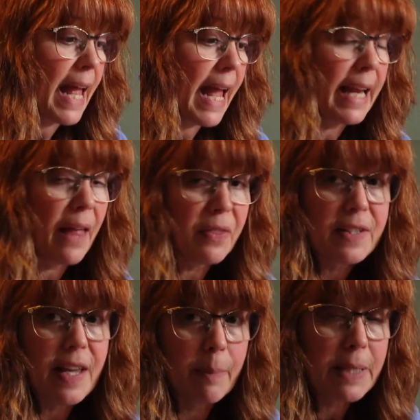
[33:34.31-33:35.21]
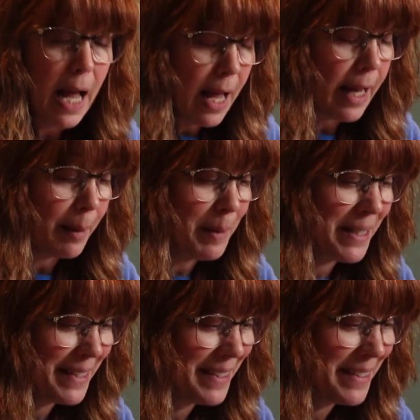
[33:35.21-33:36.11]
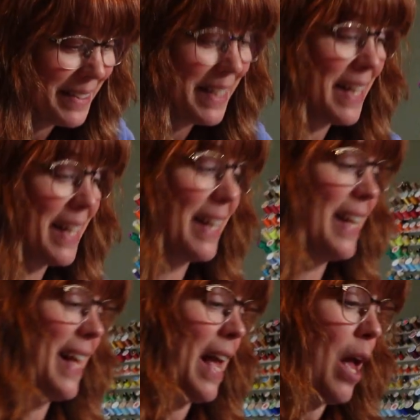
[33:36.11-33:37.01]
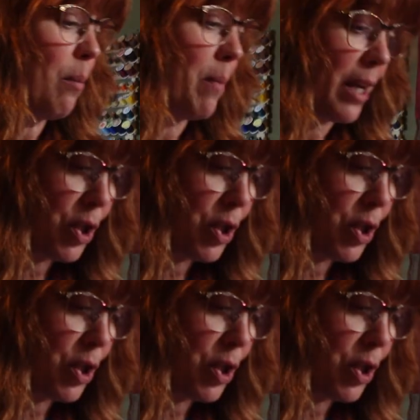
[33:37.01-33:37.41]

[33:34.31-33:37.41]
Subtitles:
And at the same time, make